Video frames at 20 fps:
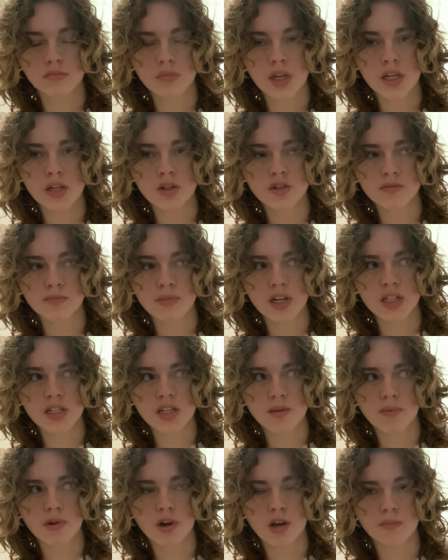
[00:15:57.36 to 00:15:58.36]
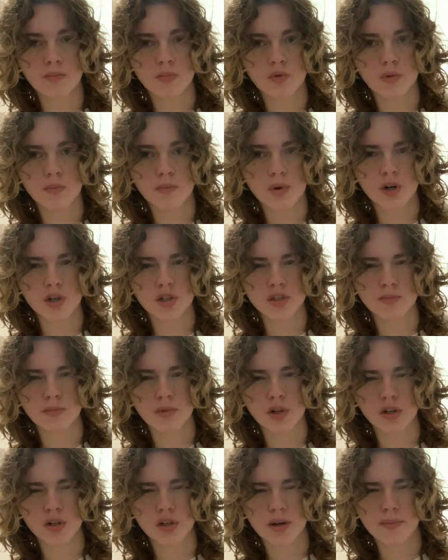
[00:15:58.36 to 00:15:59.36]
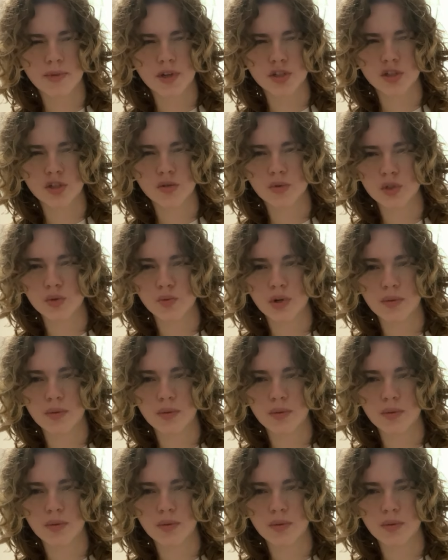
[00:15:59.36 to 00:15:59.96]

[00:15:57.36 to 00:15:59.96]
Here's my Depop or Poshmark. I'm not sure which one